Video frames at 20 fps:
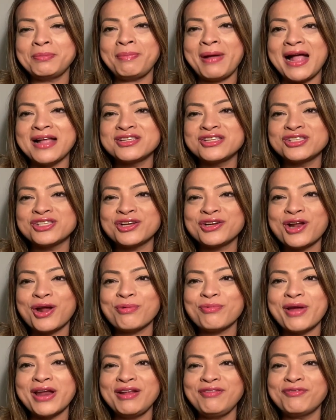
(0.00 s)
pageants are
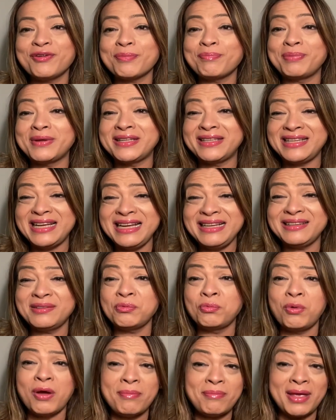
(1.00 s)
not ready for petite
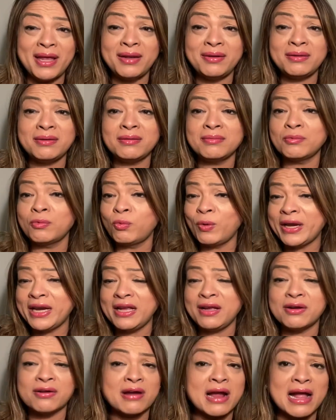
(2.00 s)
women
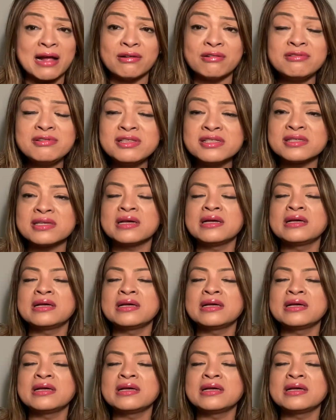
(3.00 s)
winning crowns.